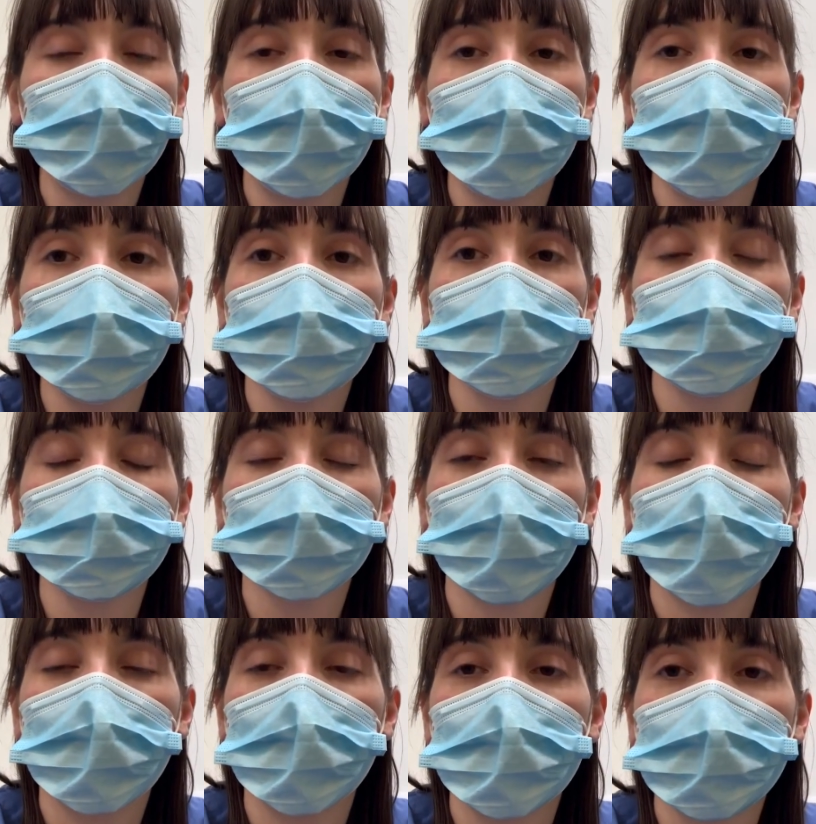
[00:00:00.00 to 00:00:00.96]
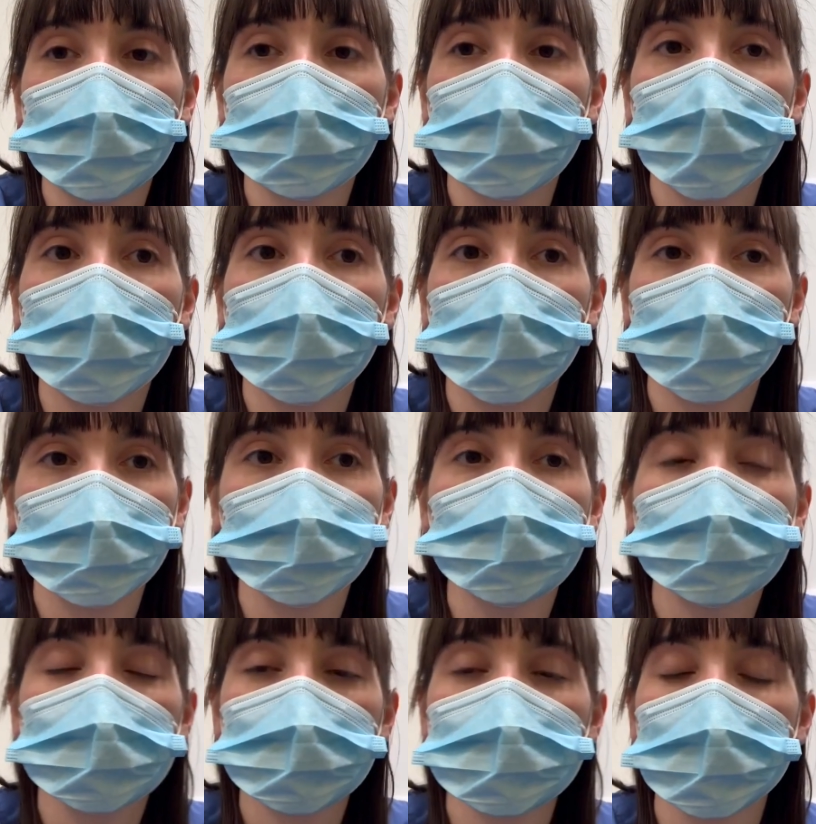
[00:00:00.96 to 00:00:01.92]
And mum had
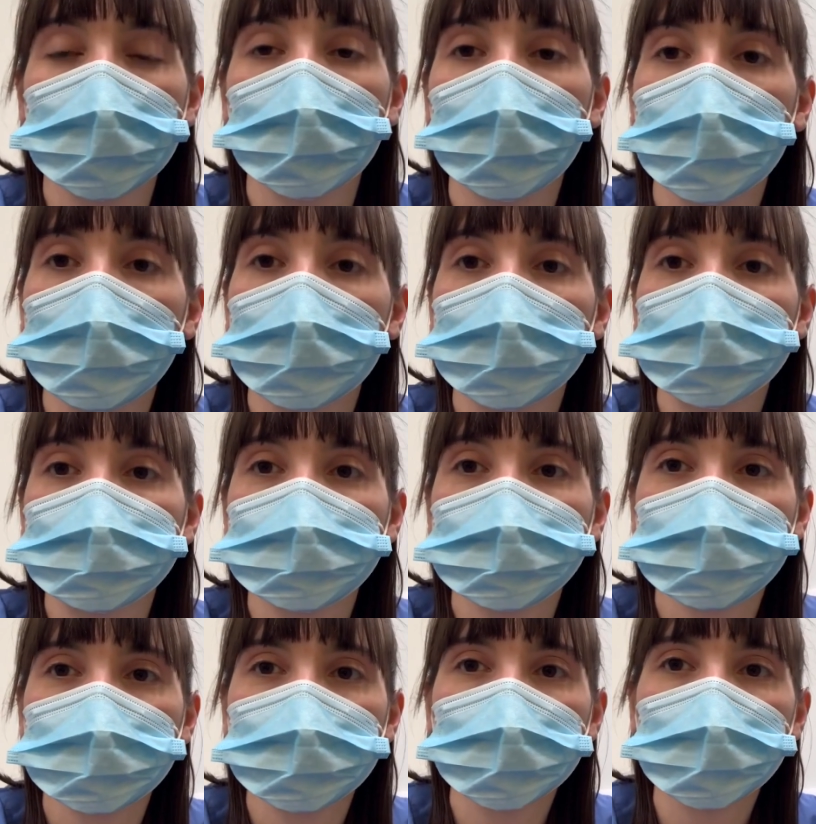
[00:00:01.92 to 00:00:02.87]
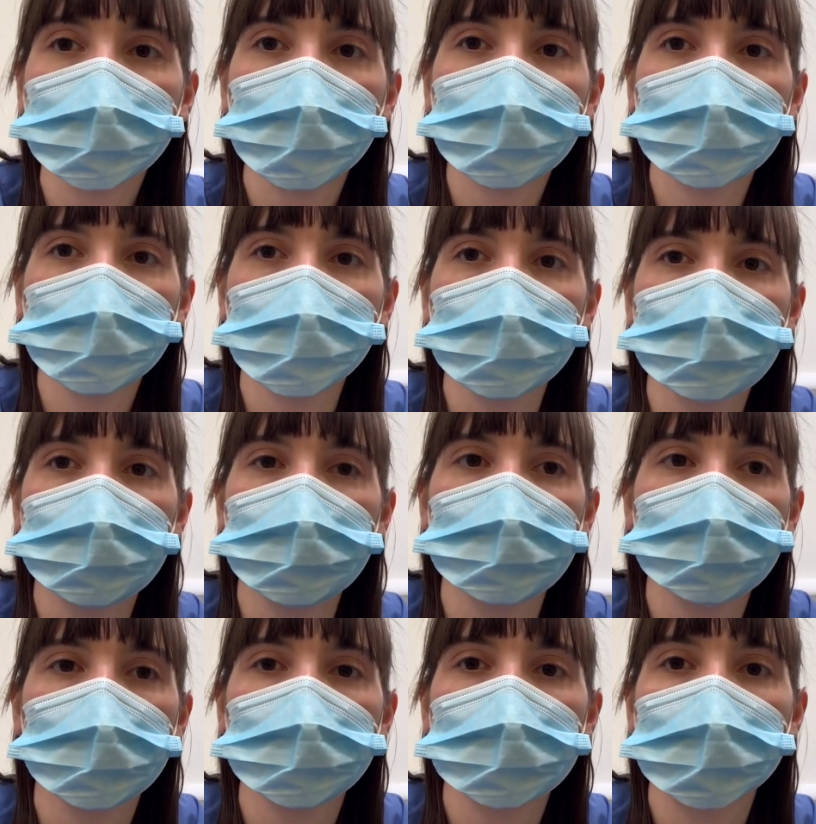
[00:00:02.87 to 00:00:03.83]
noticed at home that
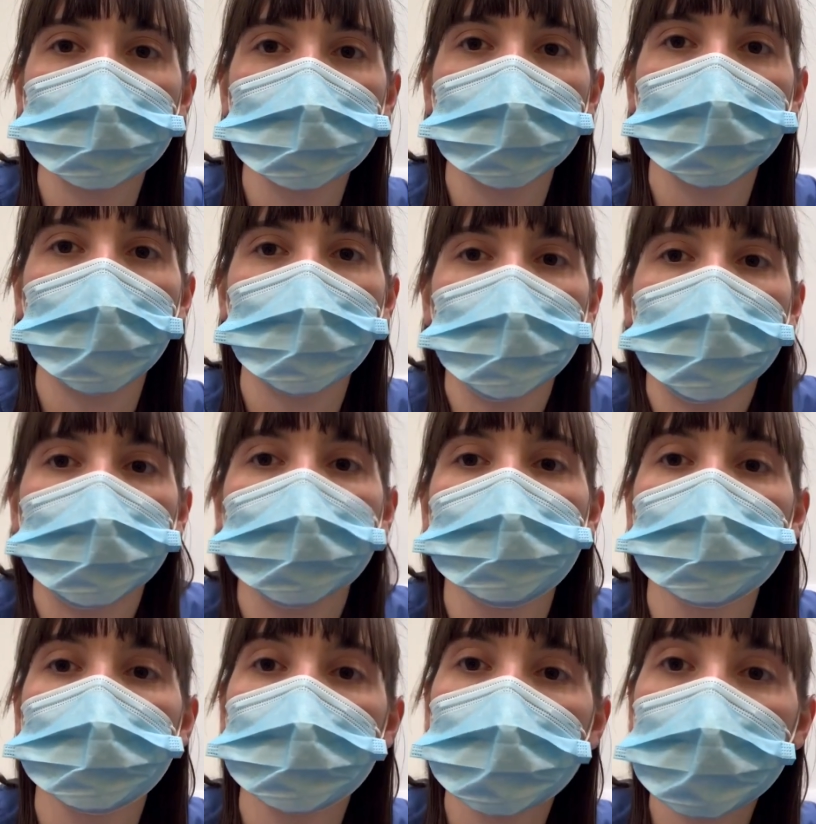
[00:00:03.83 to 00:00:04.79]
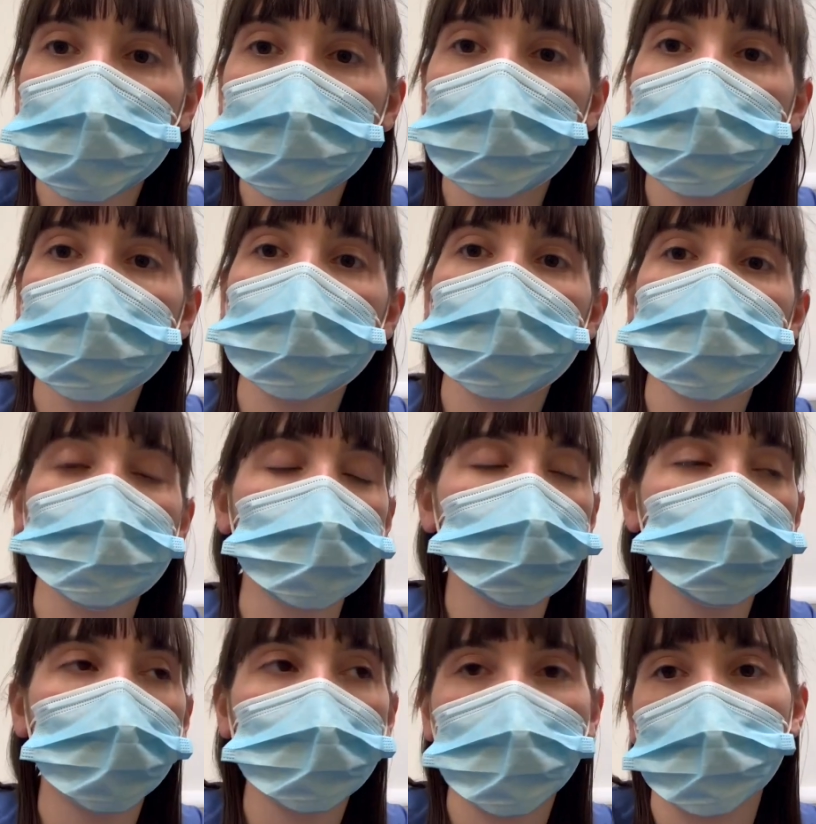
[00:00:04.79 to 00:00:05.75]
she'd sometimes been having little jerky movements,
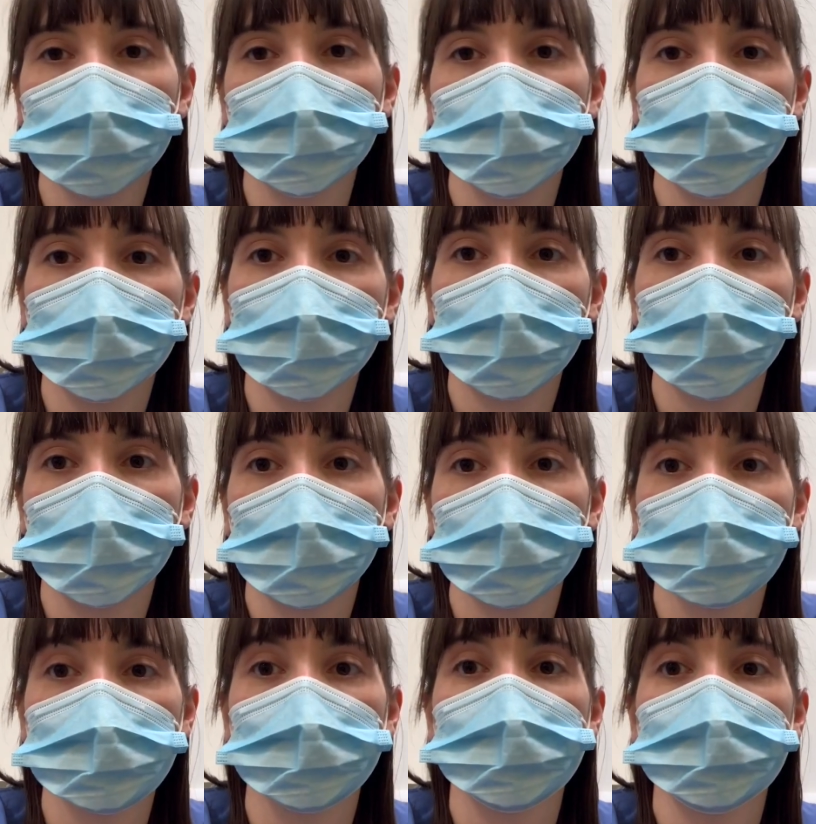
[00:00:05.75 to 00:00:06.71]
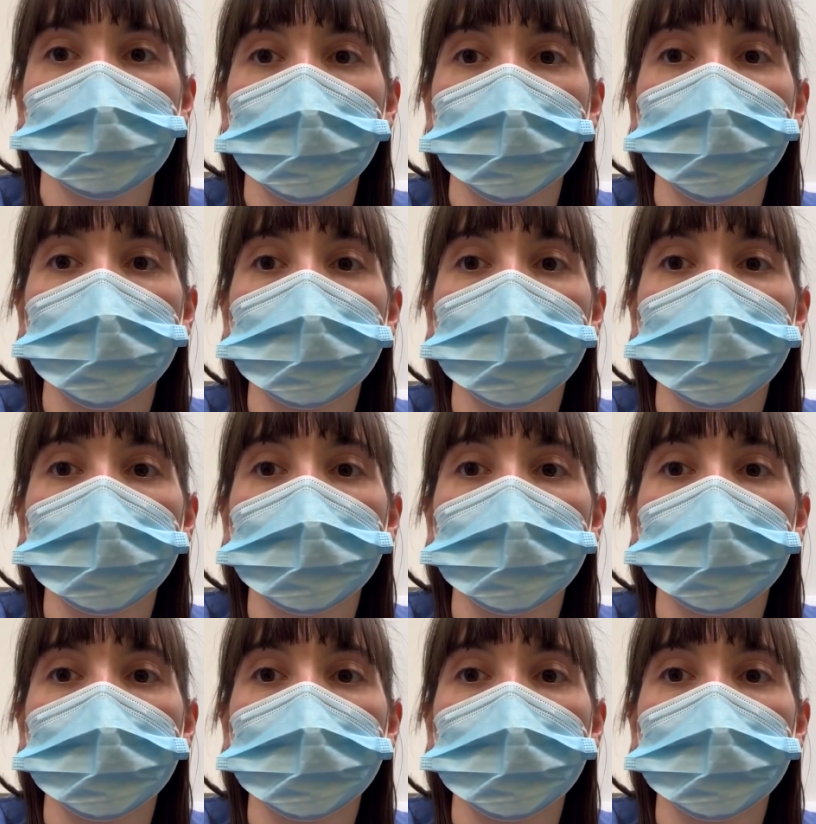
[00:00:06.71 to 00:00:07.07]
which mum hadn't been very concerned about.